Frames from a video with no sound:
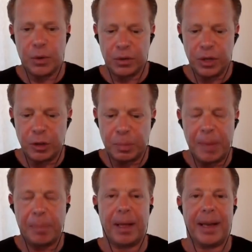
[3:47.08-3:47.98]
When you teach
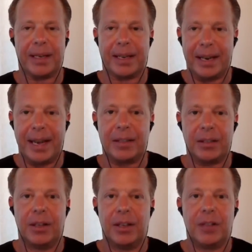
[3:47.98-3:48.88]
people how to
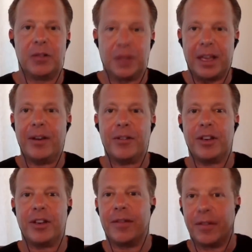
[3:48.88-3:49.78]
connect to the
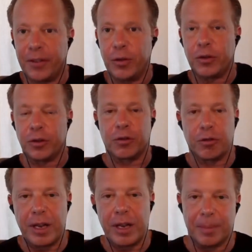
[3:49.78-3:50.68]
energy of a future
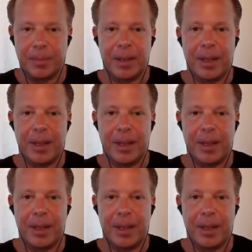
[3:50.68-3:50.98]
dream